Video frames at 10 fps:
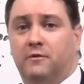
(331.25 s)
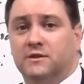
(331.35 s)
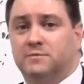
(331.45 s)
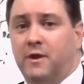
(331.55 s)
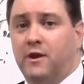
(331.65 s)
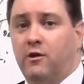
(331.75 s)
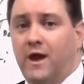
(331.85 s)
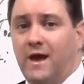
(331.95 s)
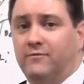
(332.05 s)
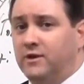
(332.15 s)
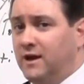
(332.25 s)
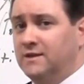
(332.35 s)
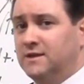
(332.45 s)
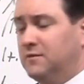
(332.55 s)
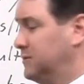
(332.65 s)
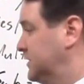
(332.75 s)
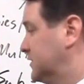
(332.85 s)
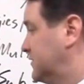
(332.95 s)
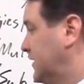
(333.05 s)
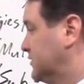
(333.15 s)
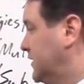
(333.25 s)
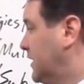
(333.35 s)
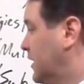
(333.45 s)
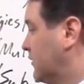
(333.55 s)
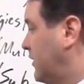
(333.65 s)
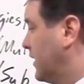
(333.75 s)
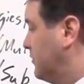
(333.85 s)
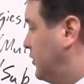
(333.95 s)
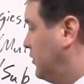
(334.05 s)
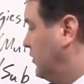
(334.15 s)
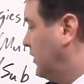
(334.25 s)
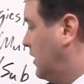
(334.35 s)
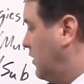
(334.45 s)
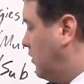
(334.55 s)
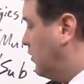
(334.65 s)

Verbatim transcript: You can spend it on advertising, which is essentially creating a pull,